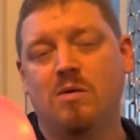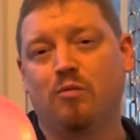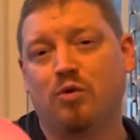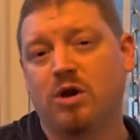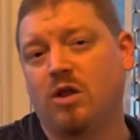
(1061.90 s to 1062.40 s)

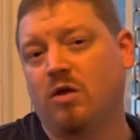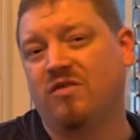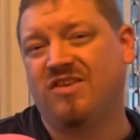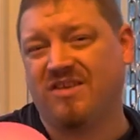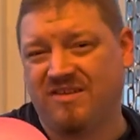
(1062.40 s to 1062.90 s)
pretty
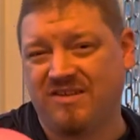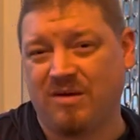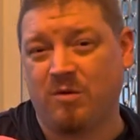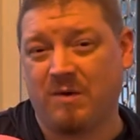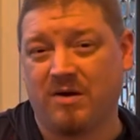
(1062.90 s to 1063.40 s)
close to the
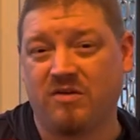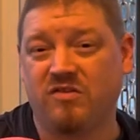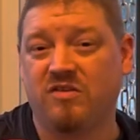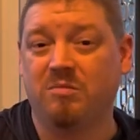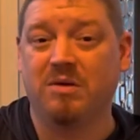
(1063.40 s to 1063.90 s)
same amount of
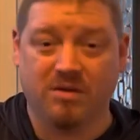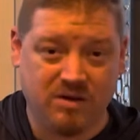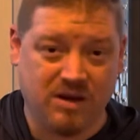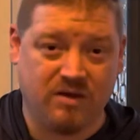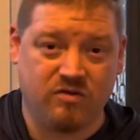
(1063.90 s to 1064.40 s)

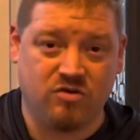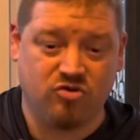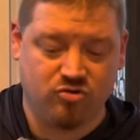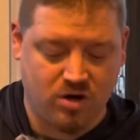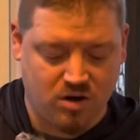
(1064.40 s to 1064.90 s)
stability as a
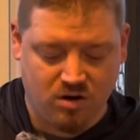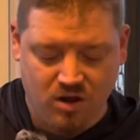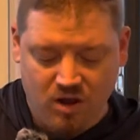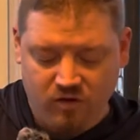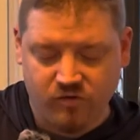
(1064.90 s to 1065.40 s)
destroyer.
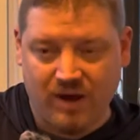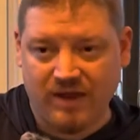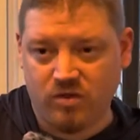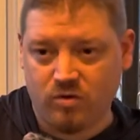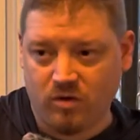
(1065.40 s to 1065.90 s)
So I
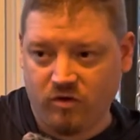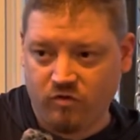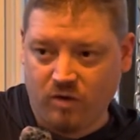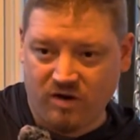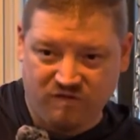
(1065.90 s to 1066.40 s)
can throw this
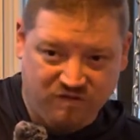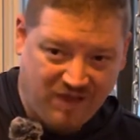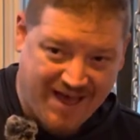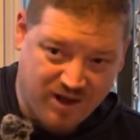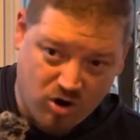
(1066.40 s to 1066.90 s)
one
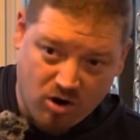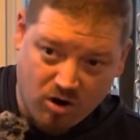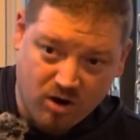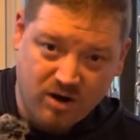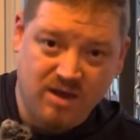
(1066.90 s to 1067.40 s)
flat and
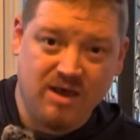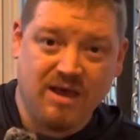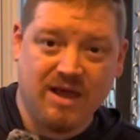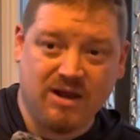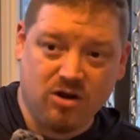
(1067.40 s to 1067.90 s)
hard,
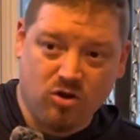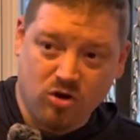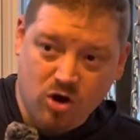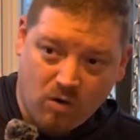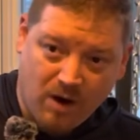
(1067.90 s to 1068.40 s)
and it'll
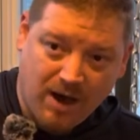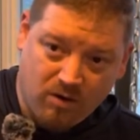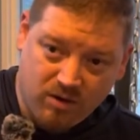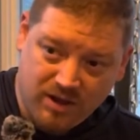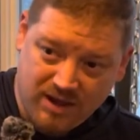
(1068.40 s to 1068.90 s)
go
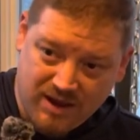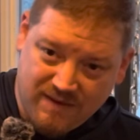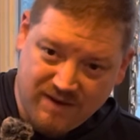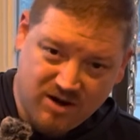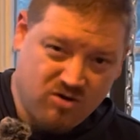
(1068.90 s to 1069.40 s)
out,
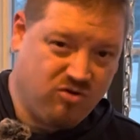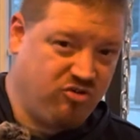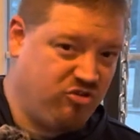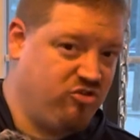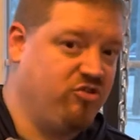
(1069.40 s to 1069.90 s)
and then it'll
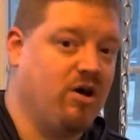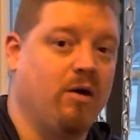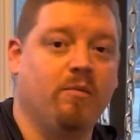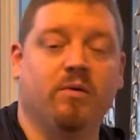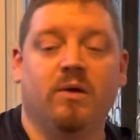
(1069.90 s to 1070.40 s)
just
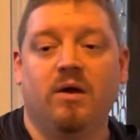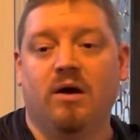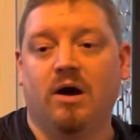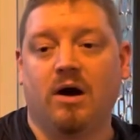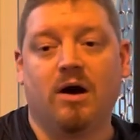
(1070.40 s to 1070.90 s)
dump.
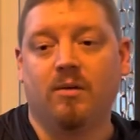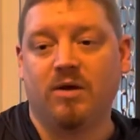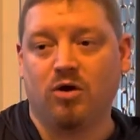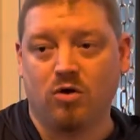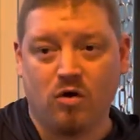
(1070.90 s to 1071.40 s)

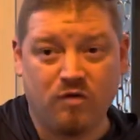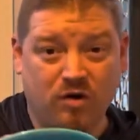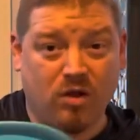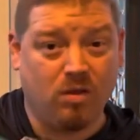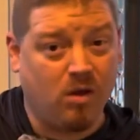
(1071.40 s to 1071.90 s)
It'll go for
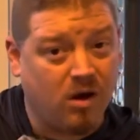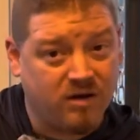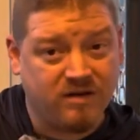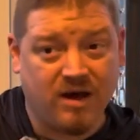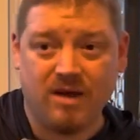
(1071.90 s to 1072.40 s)
a long
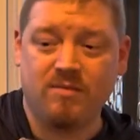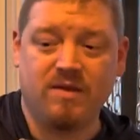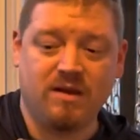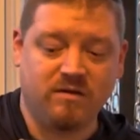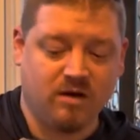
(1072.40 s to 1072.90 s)
time
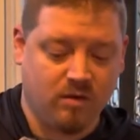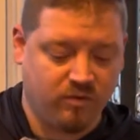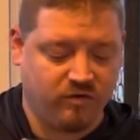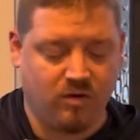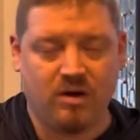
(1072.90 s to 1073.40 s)
and then dump.
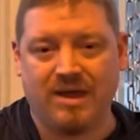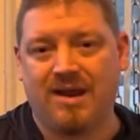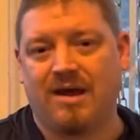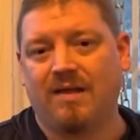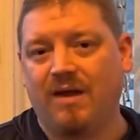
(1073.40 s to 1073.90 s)
So
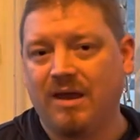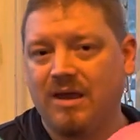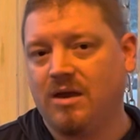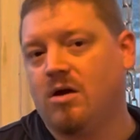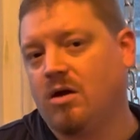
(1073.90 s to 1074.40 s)
again, I like
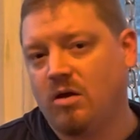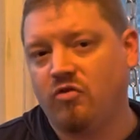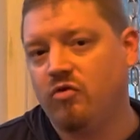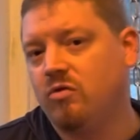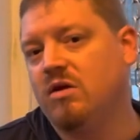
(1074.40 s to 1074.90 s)
carrying
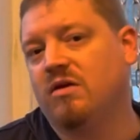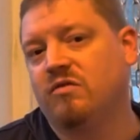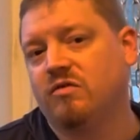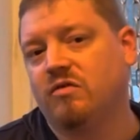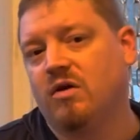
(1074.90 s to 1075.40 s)
2
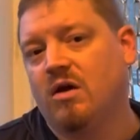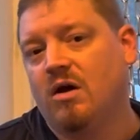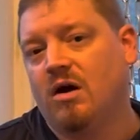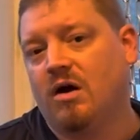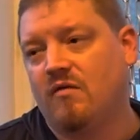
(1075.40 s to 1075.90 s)
discs
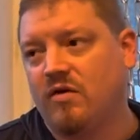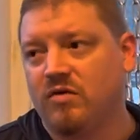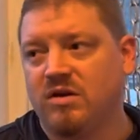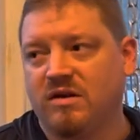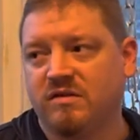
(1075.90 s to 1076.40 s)
of
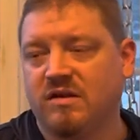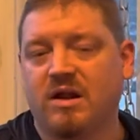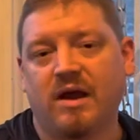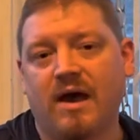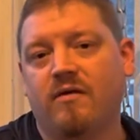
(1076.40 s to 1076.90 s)
every disc that
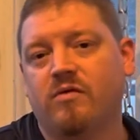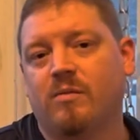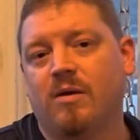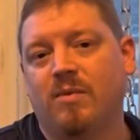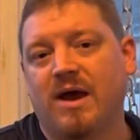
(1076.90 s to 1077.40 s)
I have in
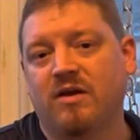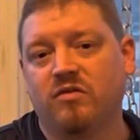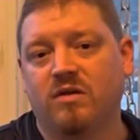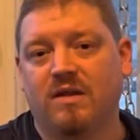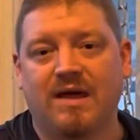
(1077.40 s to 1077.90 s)
my bag.
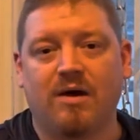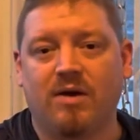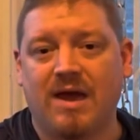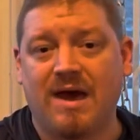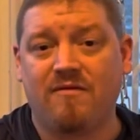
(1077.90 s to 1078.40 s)
So then that way
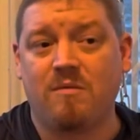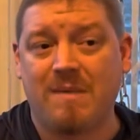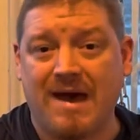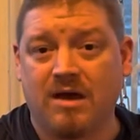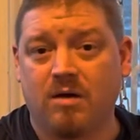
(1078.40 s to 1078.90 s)
I have a
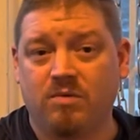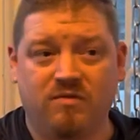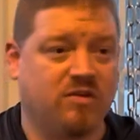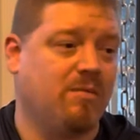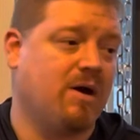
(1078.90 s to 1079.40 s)
backup. If
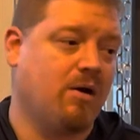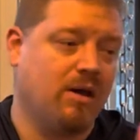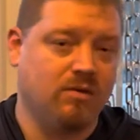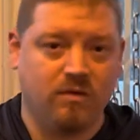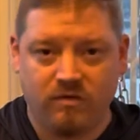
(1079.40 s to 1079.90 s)
somehow I
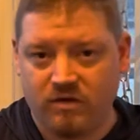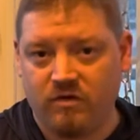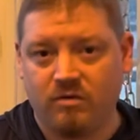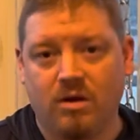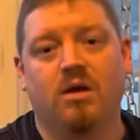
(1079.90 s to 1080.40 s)
lose
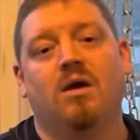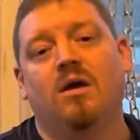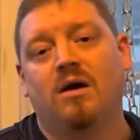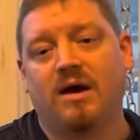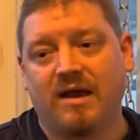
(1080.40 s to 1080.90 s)
this one,
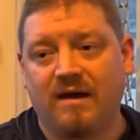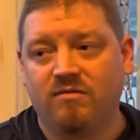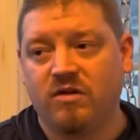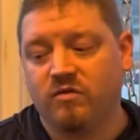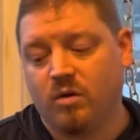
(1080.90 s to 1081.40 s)
I have
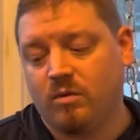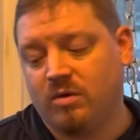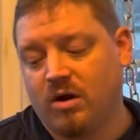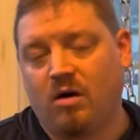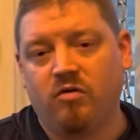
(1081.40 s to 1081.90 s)
this one,
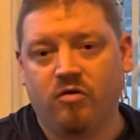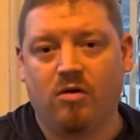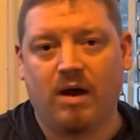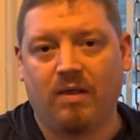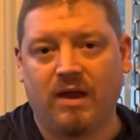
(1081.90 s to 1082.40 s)
but also
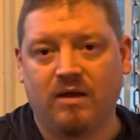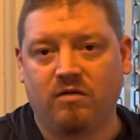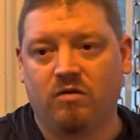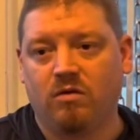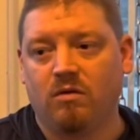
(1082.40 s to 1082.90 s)
I like
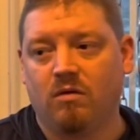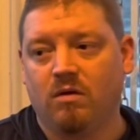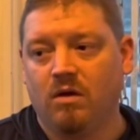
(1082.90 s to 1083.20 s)
to,